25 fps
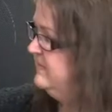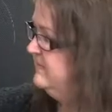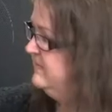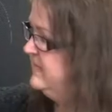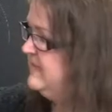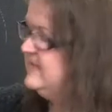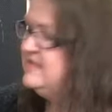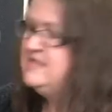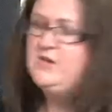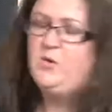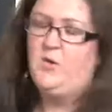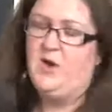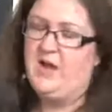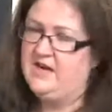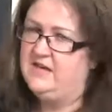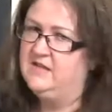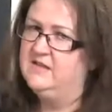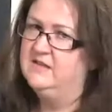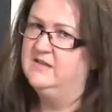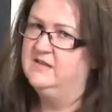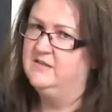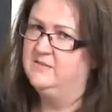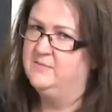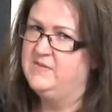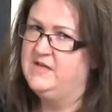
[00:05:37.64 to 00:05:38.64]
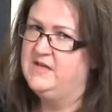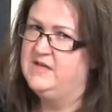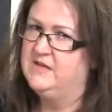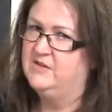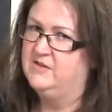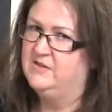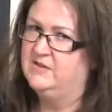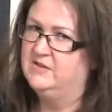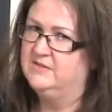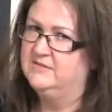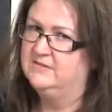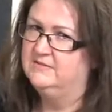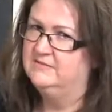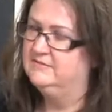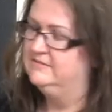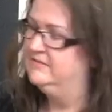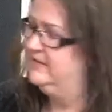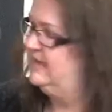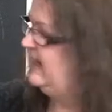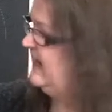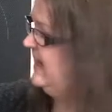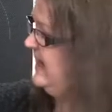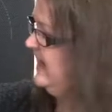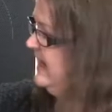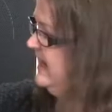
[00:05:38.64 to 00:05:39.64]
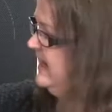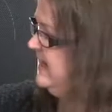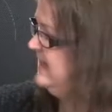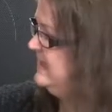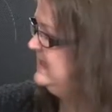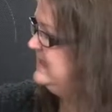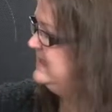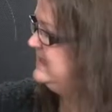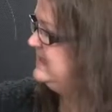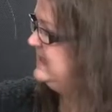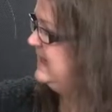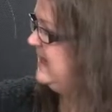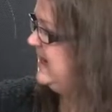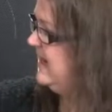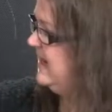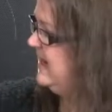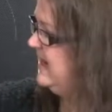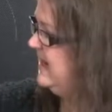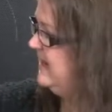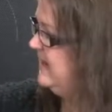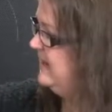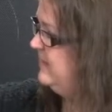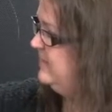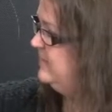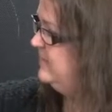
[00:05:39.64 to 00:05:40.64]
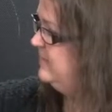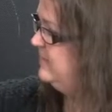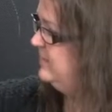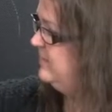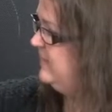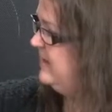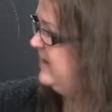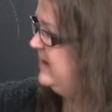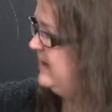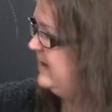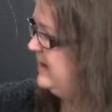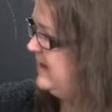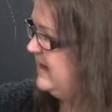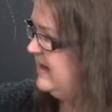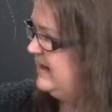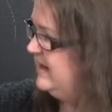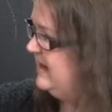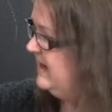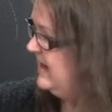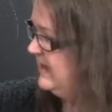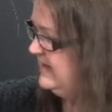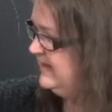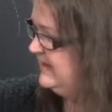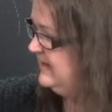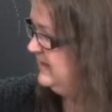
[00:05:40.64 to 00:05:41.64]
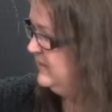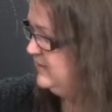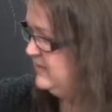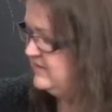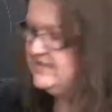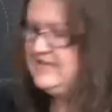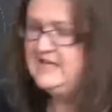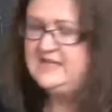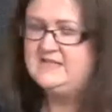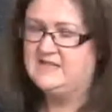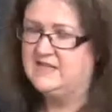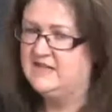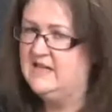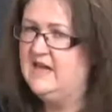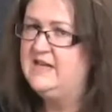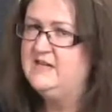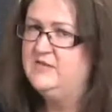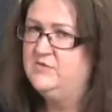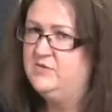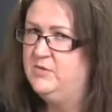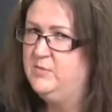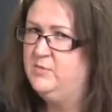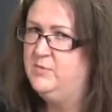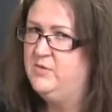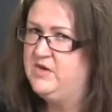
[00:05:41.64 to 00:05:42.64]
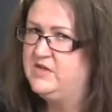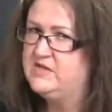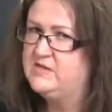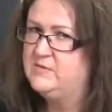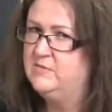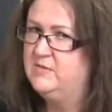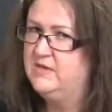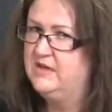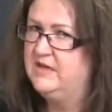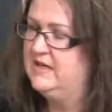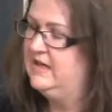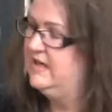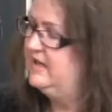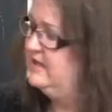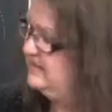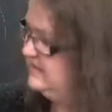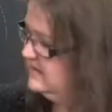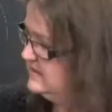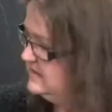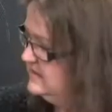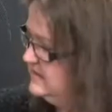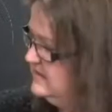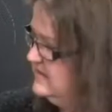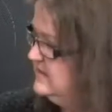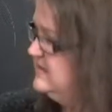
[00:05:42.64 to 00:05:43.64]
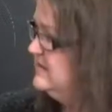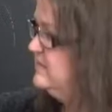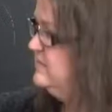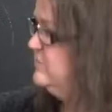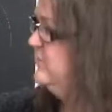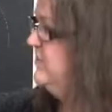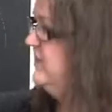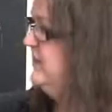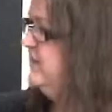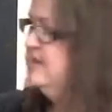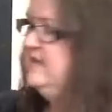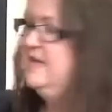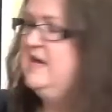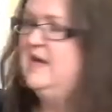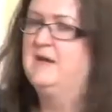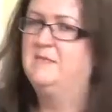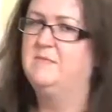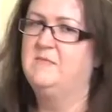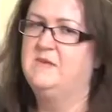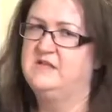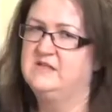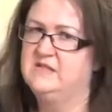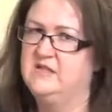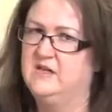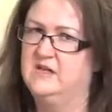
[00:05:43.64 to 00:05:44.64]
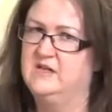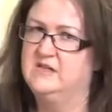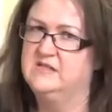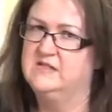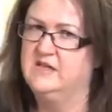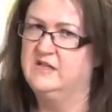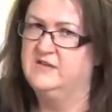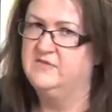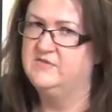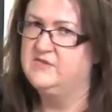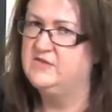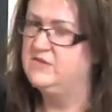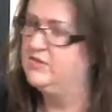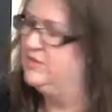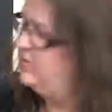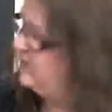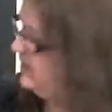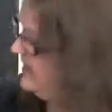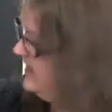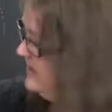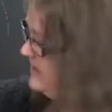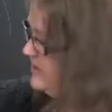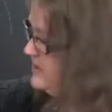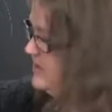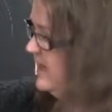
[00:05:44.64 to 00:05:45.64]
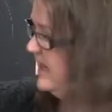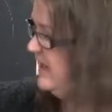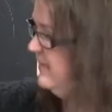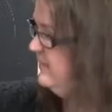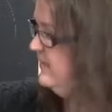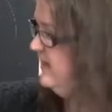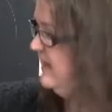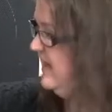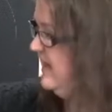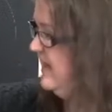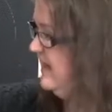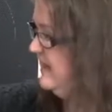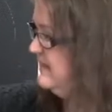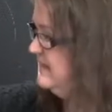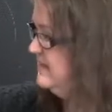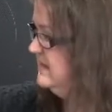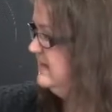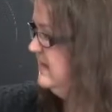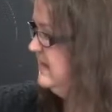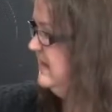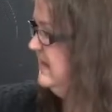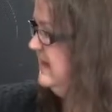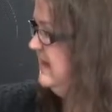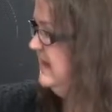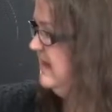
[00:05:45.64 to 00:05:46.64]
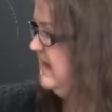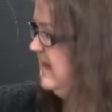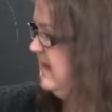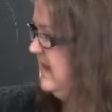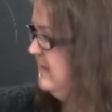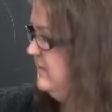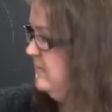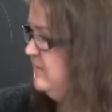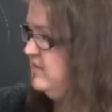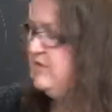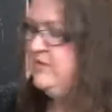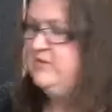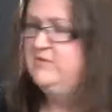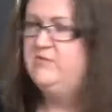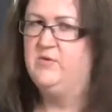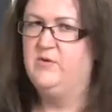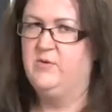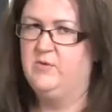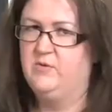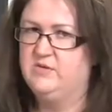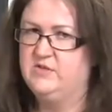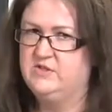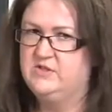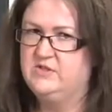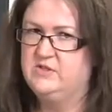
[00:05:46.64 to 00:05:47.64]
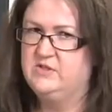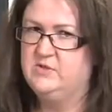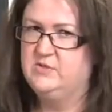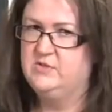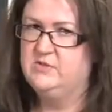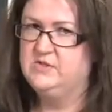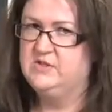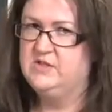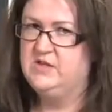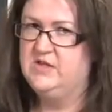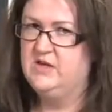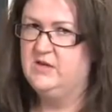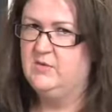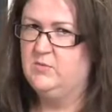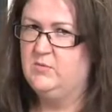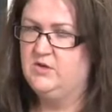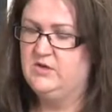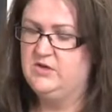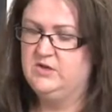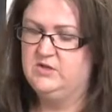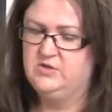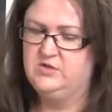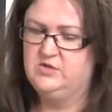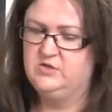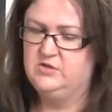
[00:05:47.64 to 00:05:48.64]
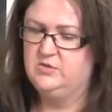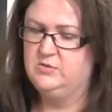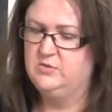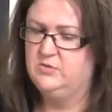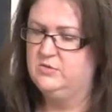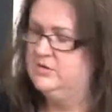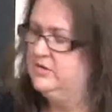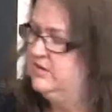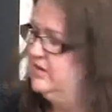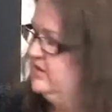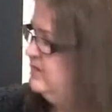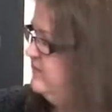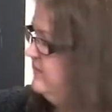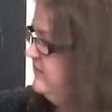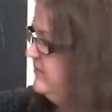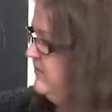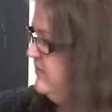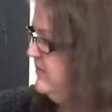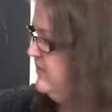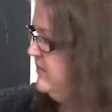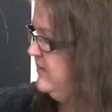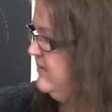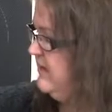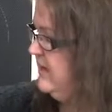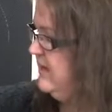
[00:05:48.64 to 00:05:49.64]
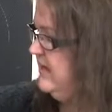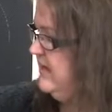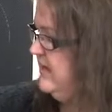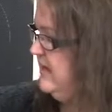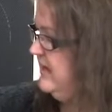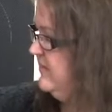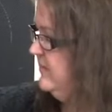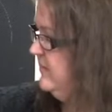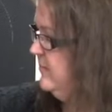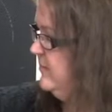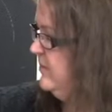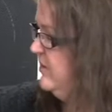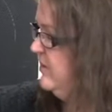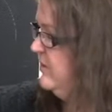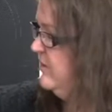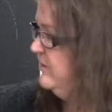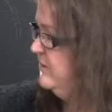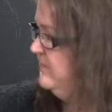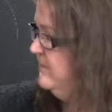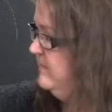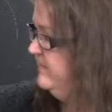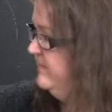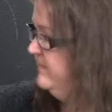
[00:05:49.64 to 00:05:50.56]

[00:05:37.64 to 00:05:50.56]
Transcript: is quite a little meal, and I you know, it takes a lot to impress me, and this really knocked my socks off. So great job, guys. I'm looking forward to seeing what you do further on down the road.